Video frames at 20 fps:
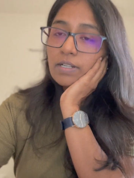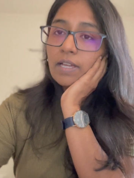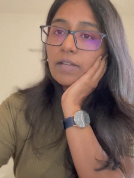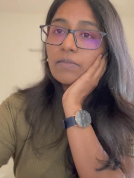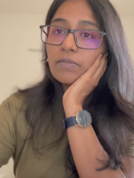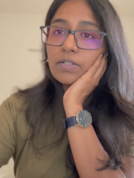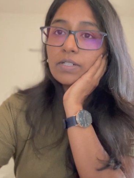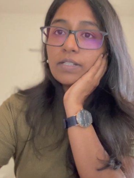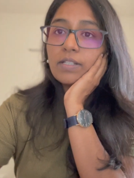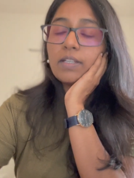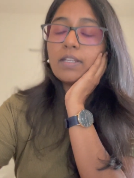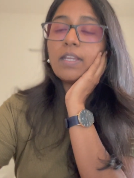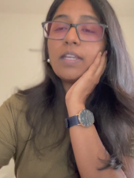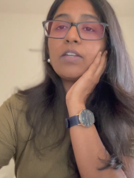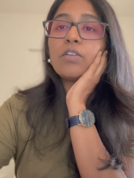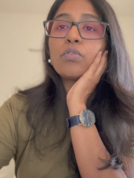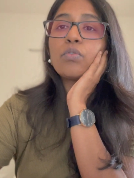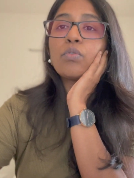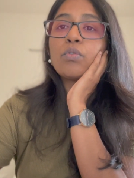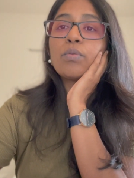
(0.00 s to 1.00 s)
I will
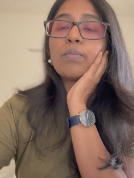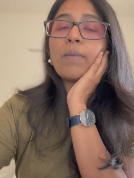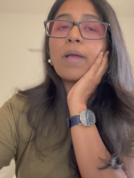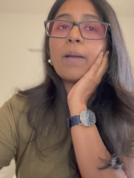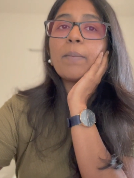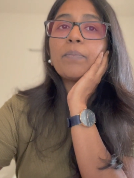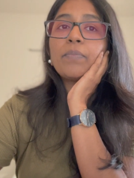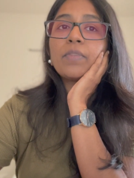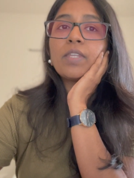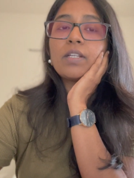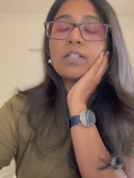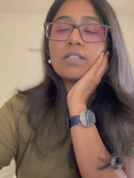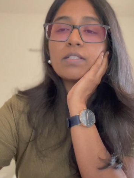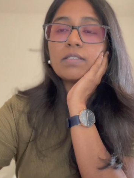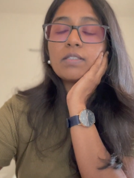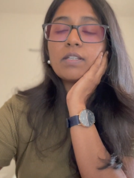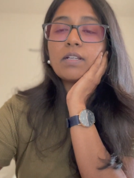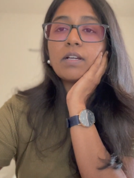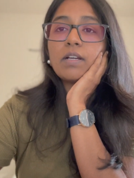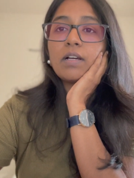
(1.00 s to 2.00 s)
create a roadmap that is
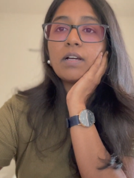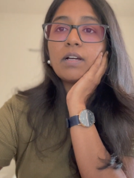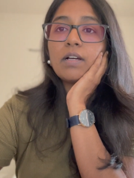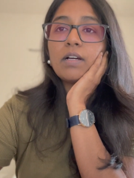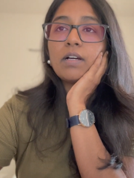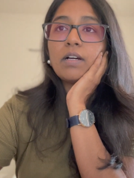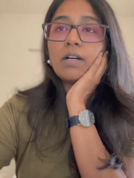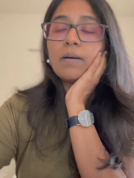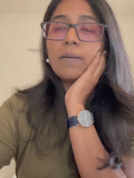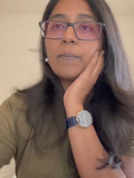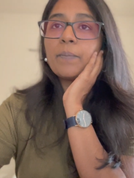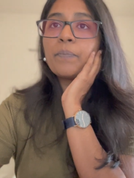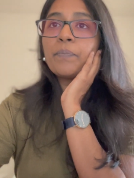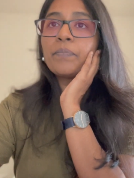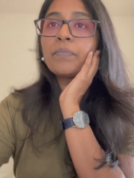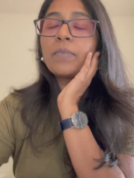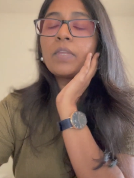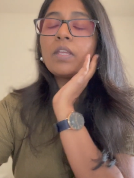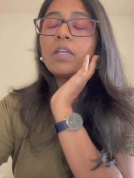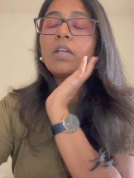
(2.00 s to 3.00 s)
the um,
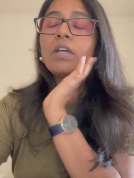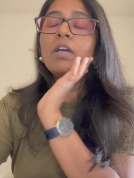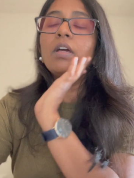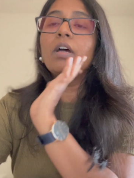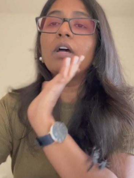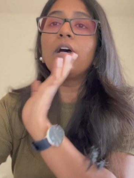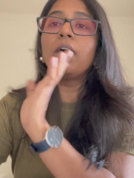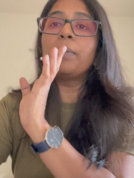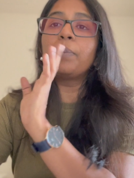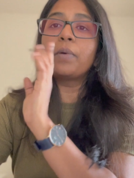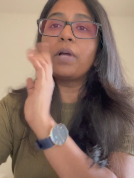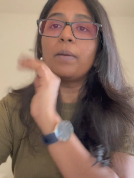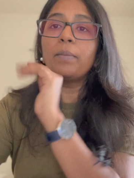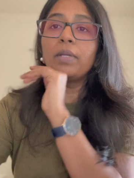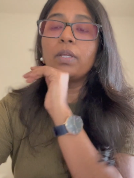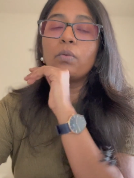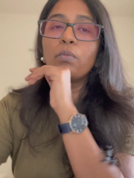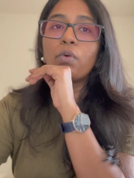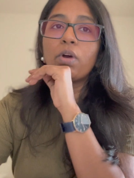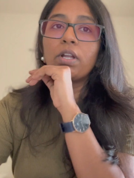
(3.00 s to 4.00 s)

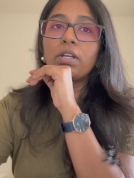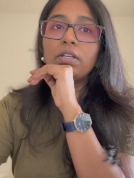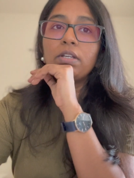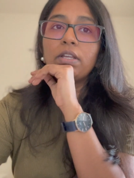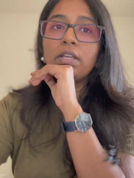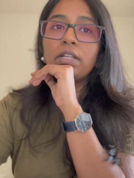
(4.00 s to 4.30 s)
upcoming one.